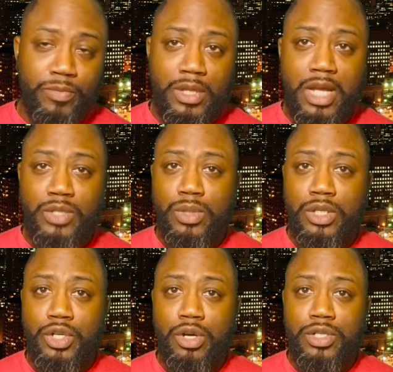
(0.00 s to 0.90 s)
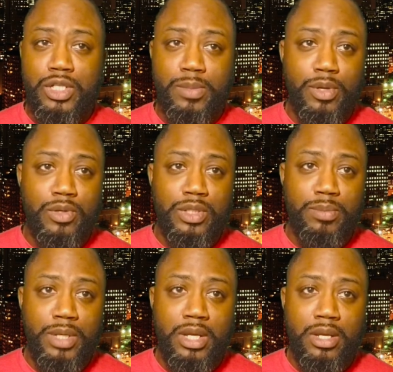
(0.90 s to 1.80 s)
that's what the church is supposed to
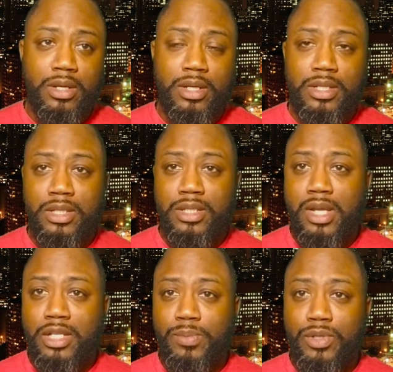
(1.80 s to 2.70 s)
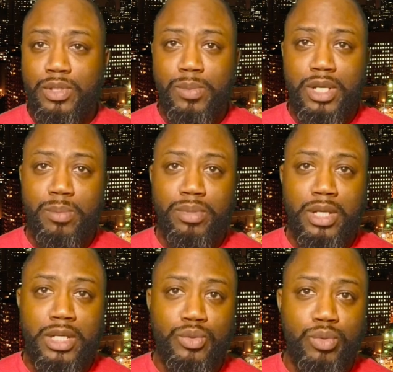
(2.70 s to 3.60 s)
be. It's, it's not supposed to be a
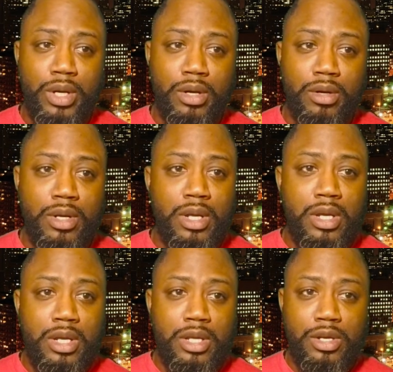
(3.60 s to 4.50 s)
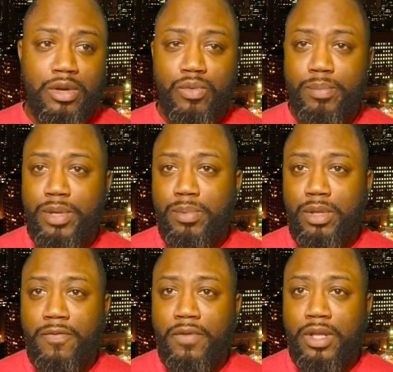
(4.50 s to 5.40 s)
place where, you know, when people
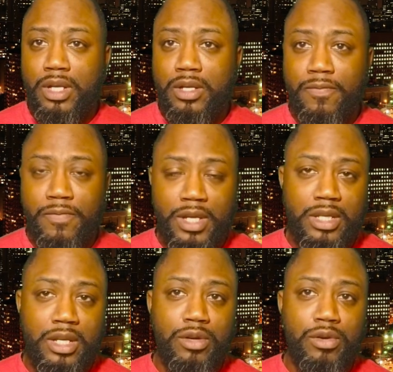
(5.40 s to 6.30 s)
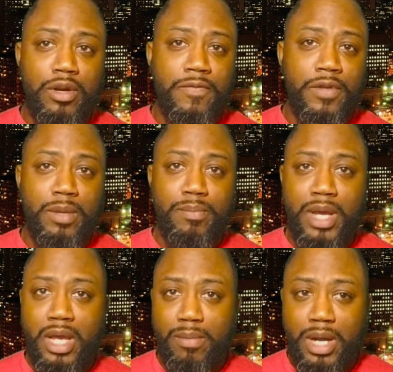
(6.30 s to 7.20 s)
are feeling convicted or they're feeling
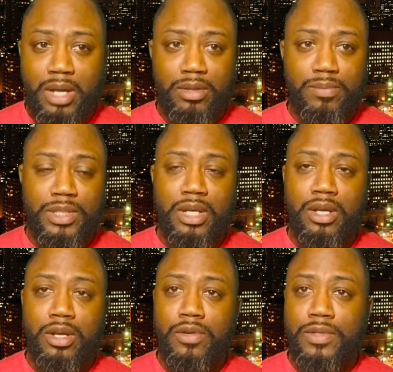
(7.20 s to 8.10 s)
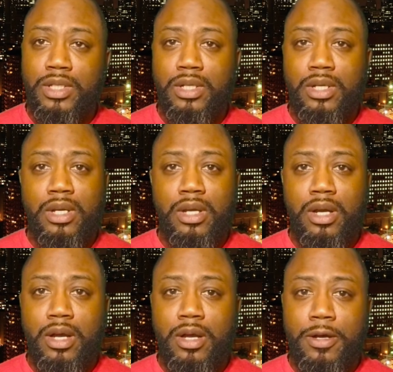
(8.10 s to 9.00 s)
bad about themselves,
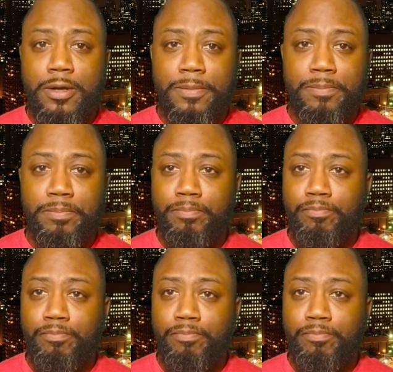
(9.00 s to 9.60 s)
um,